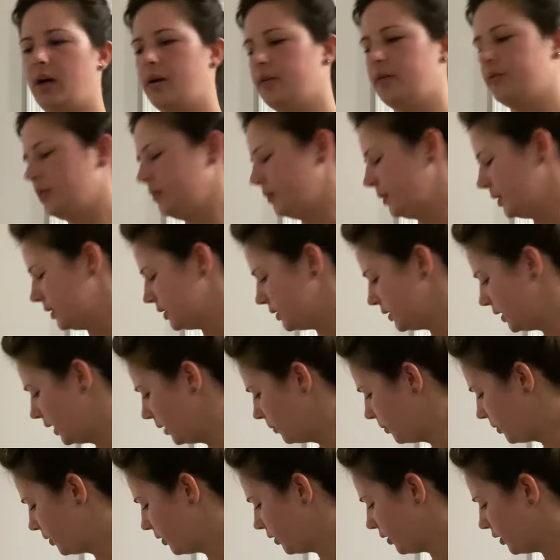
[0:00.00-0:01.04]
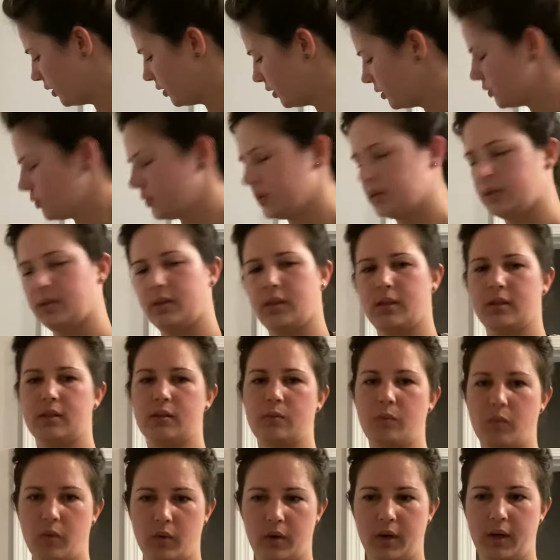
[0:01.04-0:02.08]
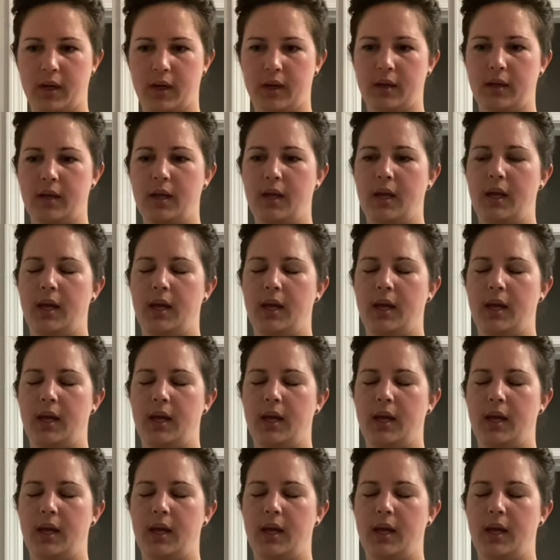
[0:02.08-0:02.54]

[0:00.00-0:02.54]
For Miss Stabler, hers was this morning,